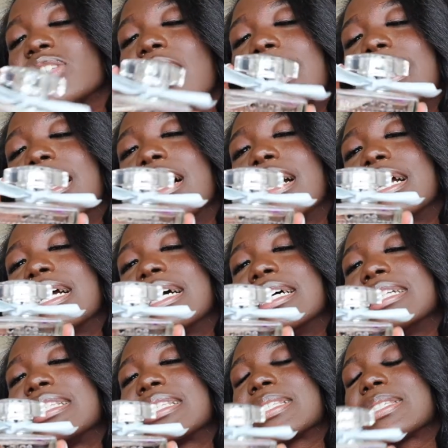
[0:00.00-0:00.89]
like a
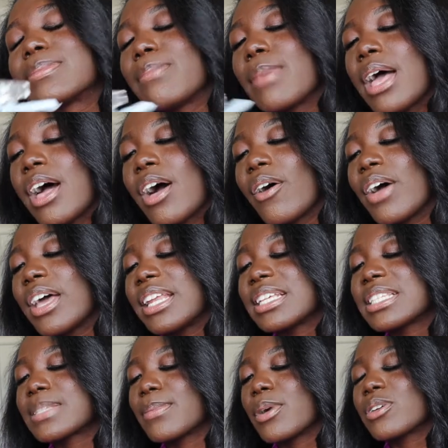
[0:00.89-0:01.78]
good smell and
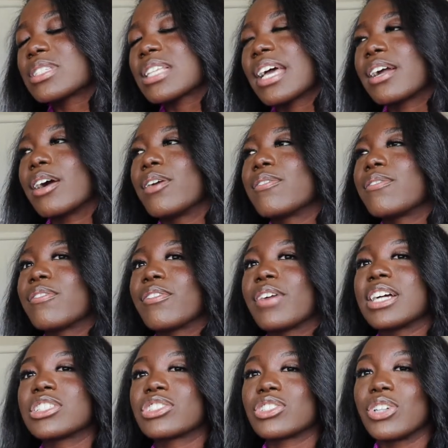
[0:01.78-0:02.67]
it smells like a
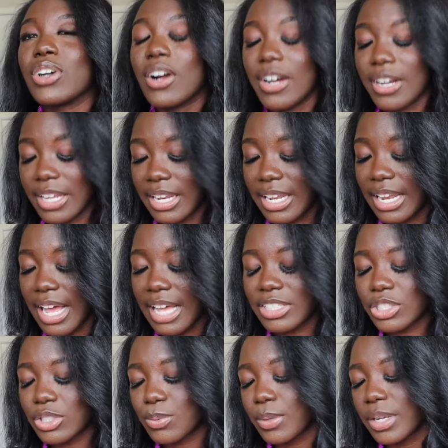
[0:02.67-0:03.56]
fresh garden and
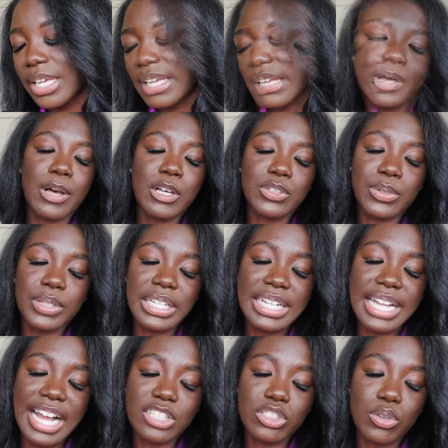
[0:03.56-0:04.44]
I just want to get, smells really
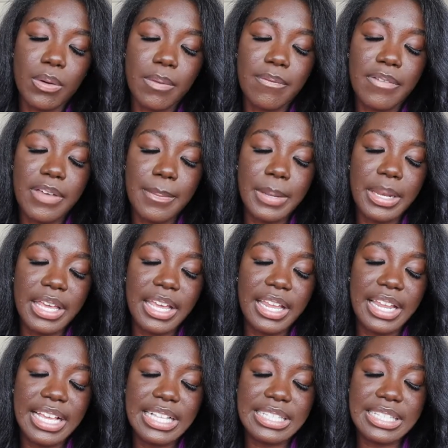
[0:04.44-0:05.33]
natural and
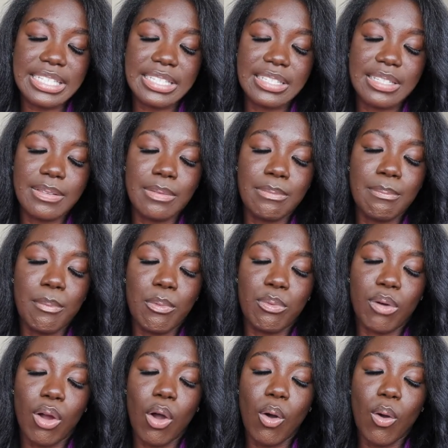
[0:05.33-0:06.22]
feminine. It's
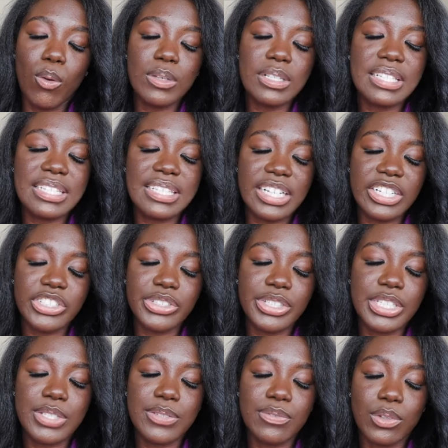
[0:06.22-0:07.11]
rose,
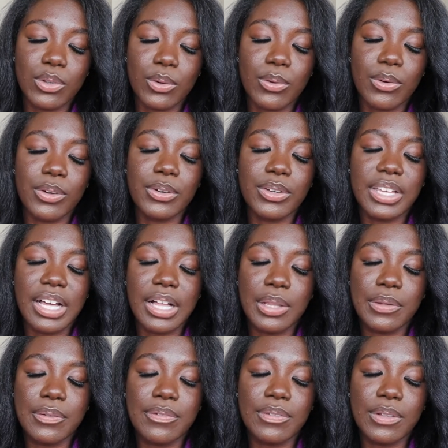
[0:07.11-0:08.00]
citrus, floral,
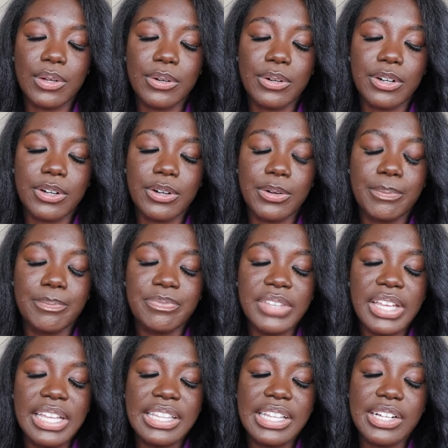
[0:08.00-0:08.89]
yellow floral.
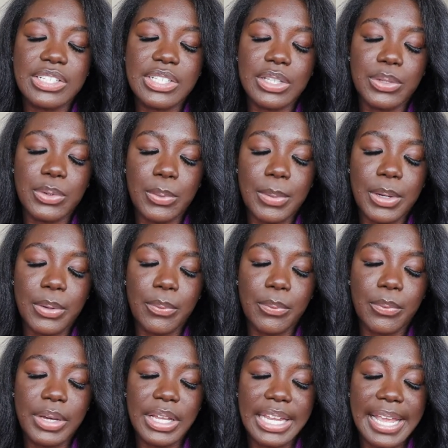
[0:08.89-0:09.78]
There's a little bit
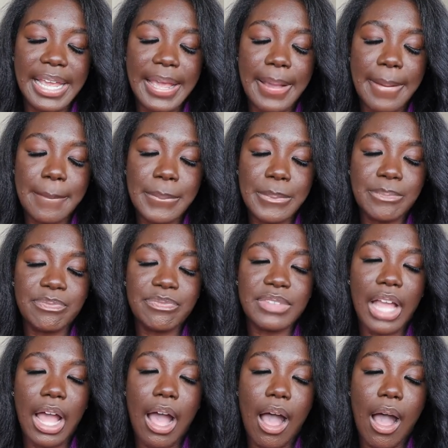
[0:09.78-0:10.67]
of woody,
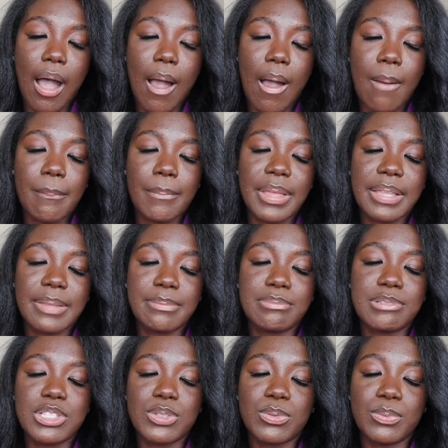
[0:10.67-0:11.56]

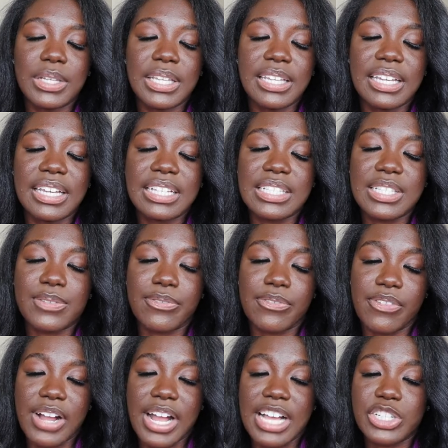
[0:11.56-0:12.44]
um, sweet, it's
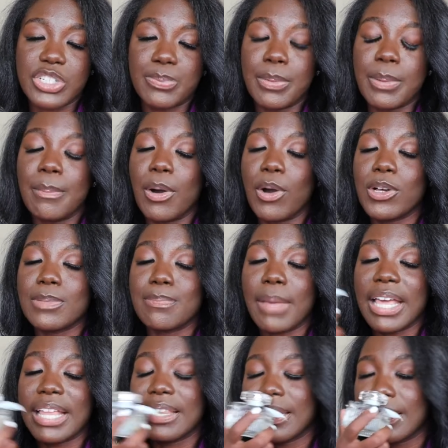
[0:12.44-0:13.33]
fresh. But
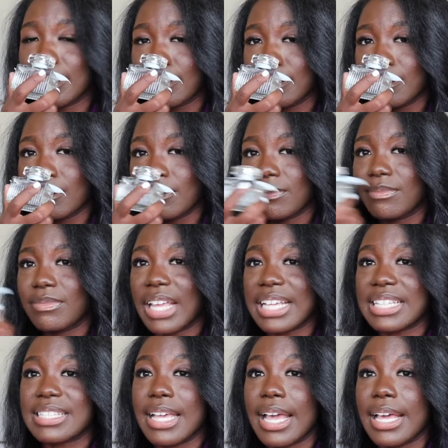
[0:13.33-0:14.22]
mainly
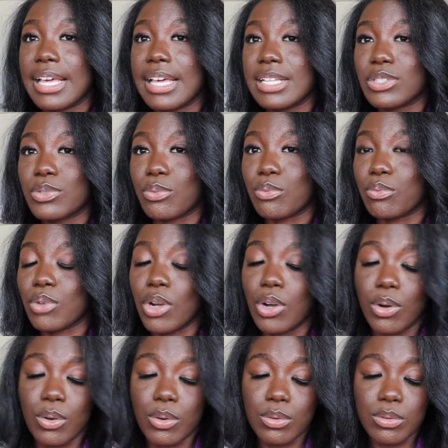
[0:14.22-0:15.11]
they say it's
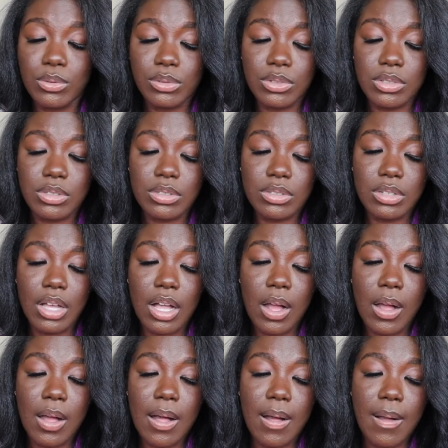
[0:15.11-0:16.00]
rose
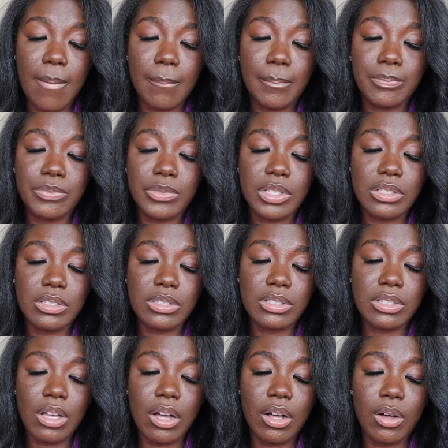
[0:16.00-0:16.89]
um,
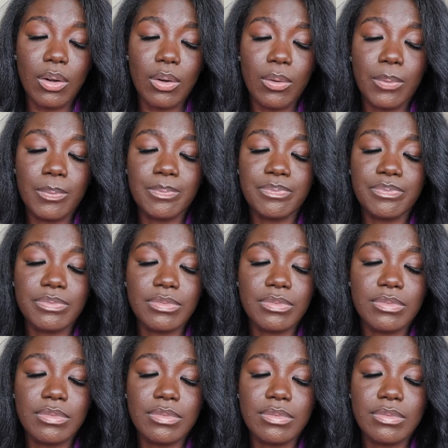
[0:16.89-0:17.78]
so,
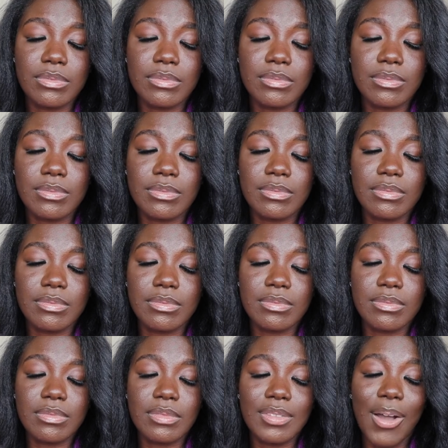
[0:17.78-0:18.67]

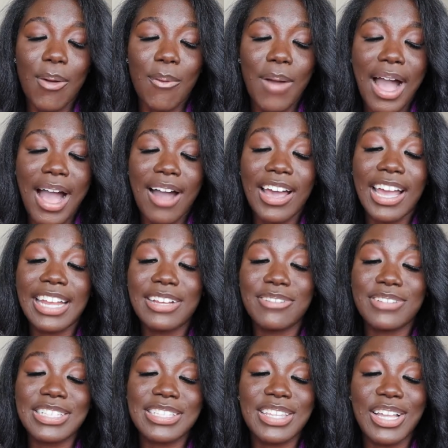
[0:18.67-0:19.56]
oh wow, and
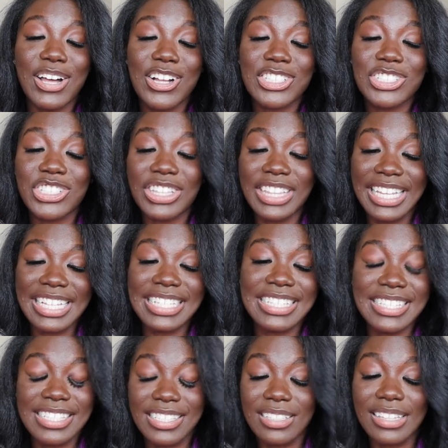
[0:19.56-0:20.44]
it was launched
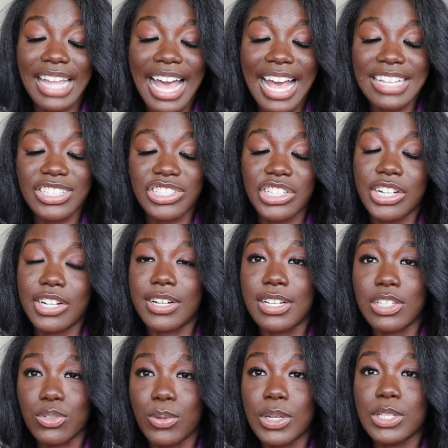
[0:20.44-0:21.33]
this last year
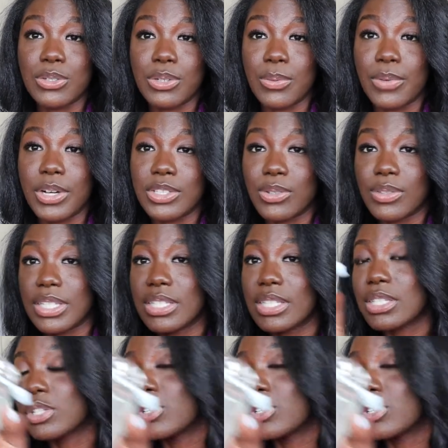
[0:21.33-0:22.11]
in 2021. So this is